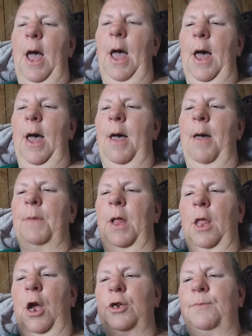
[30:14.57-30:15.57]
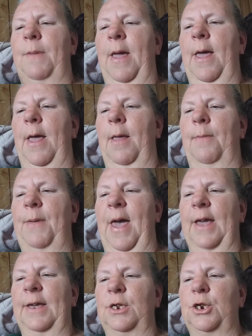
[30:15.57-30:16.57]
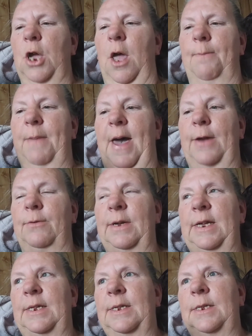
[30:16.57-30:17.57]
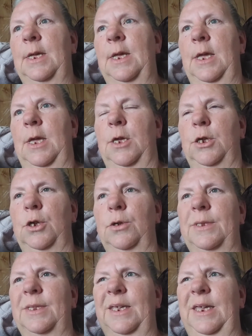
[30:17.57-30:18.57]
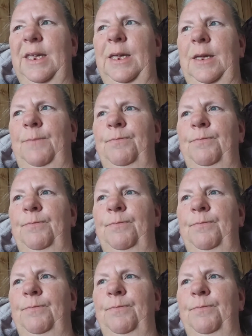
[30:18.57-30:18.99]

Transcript: A large package of batteries. Usually